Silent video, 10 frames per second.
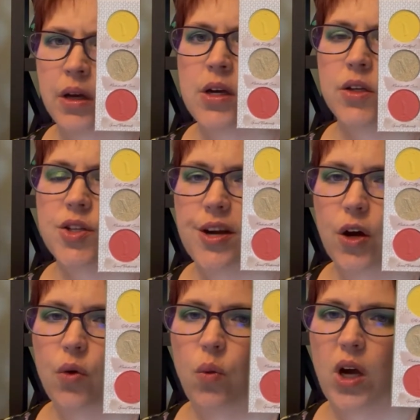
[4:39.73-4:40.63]
So
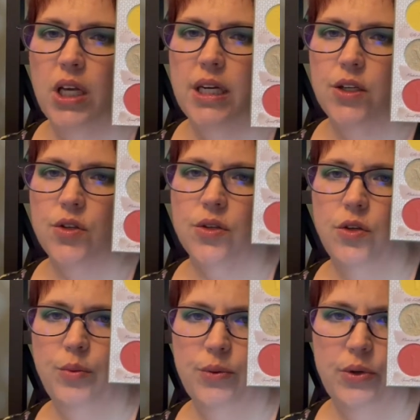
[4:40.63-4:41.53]
while it is
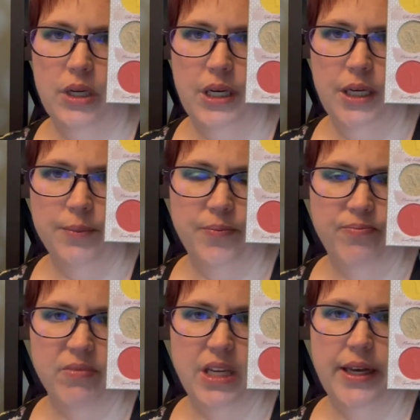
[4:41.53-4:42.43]
super pretty
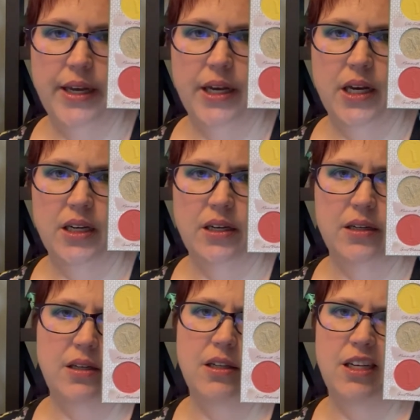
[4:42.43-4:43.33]
and
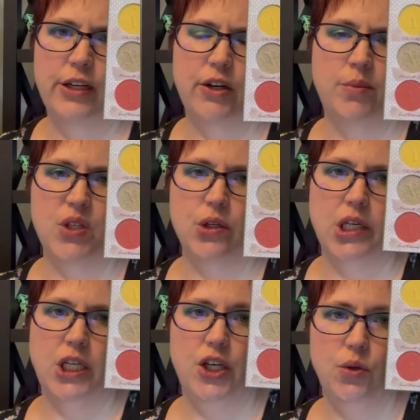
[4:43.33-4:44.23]
you know, I'm still
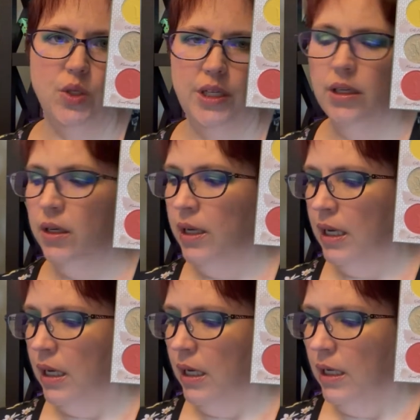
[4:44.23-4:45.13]
gonna use it,
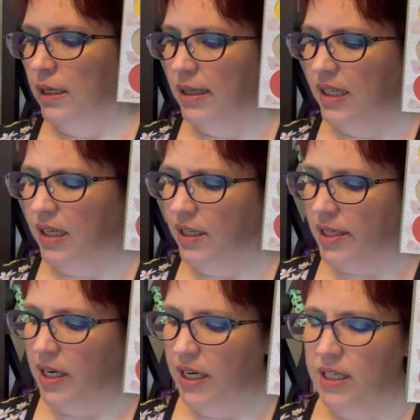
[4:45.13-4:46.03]
it's
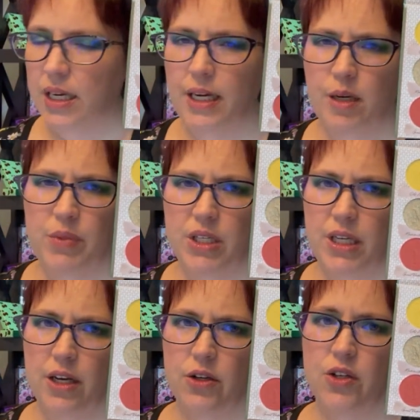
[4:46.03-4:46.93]
not as high up as the
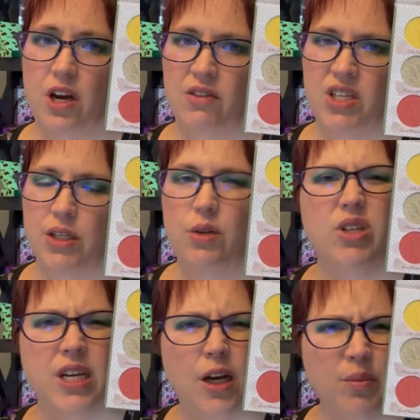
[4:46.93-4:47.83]
others, obviously, which
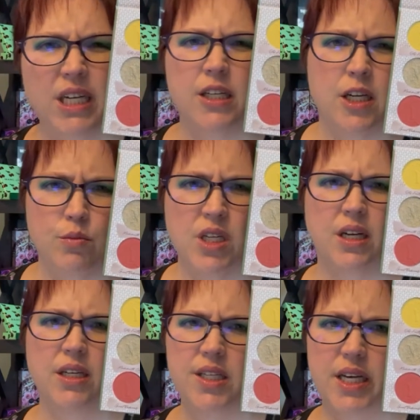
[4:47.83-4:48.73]
how many times can
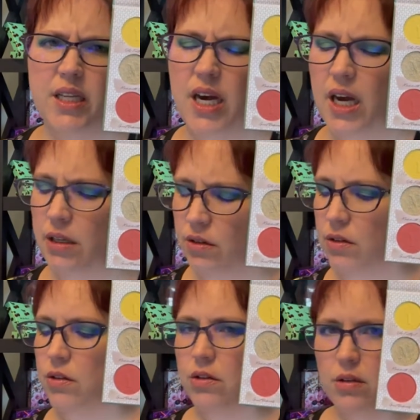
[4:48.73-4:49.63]
I say that?
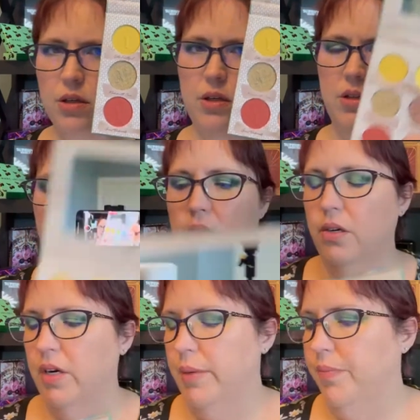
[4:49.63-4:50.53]
Sheesh. All
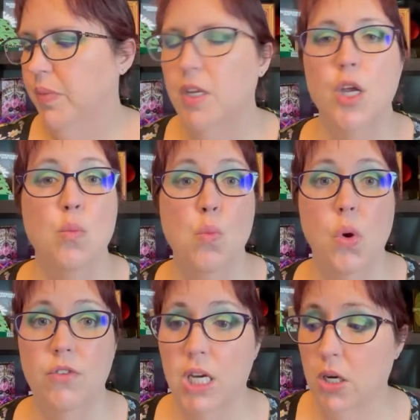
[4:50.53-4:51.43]
right.
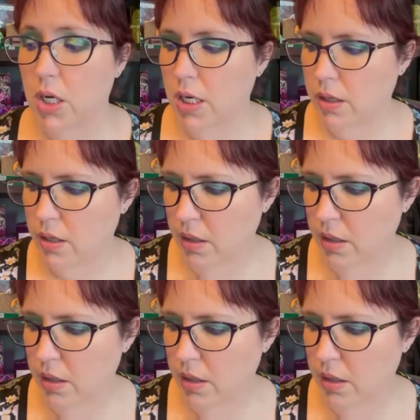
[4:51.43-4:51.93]
Moving on.